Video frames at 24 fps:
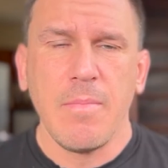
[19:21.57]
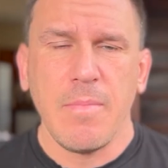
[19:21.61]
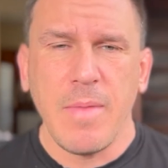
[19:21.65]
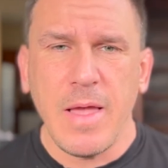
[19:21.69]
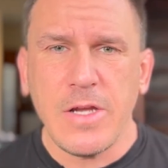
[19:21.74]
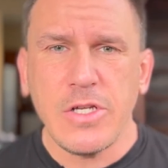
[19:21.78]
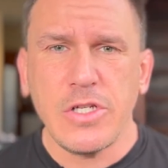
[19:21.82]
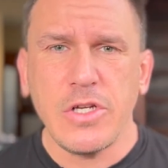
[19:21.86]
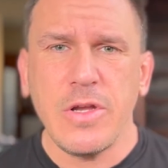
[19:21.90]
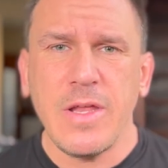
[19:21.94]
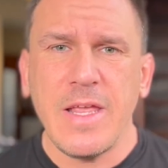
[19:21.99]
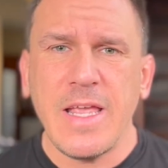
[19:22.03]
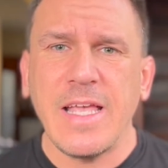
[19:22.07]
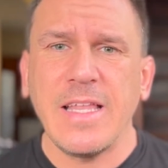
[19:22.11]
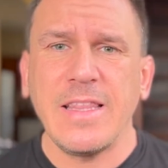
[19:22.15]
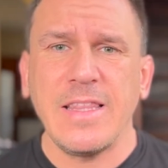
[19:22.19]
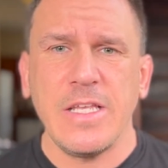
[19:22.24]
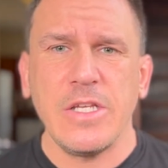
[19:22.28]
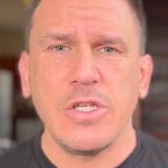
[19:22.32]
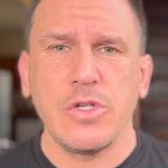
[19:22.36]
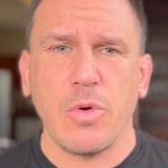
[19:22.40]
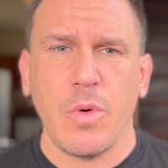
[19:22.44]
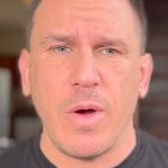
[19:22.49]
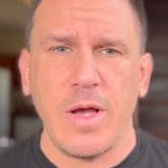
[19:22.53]
Make sure you get
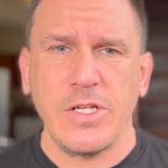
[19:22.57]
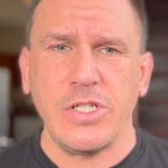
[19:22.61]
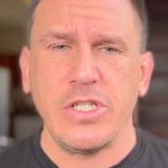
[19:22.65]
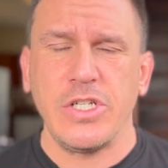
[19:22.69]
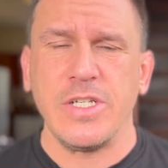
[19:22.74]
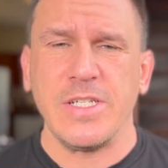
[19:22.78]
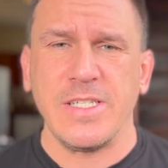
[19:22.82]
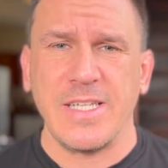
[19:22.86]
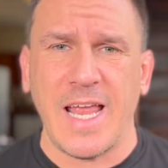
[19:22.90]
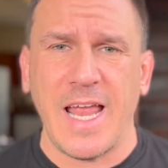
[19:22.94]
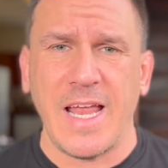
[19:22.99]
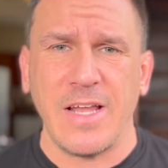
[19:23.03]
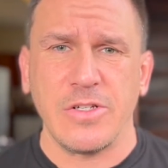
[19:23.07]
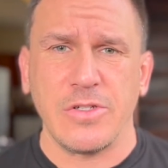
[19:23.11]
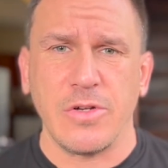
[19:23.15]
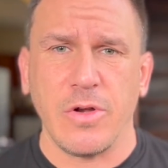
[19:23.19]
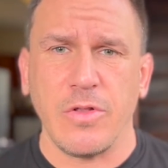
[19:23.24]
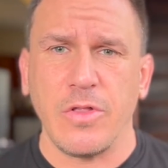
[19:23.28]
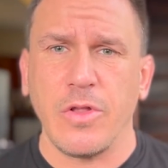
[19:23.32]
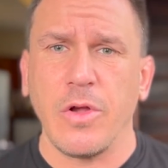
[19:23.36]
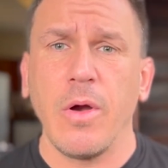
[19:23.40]
these questions answered.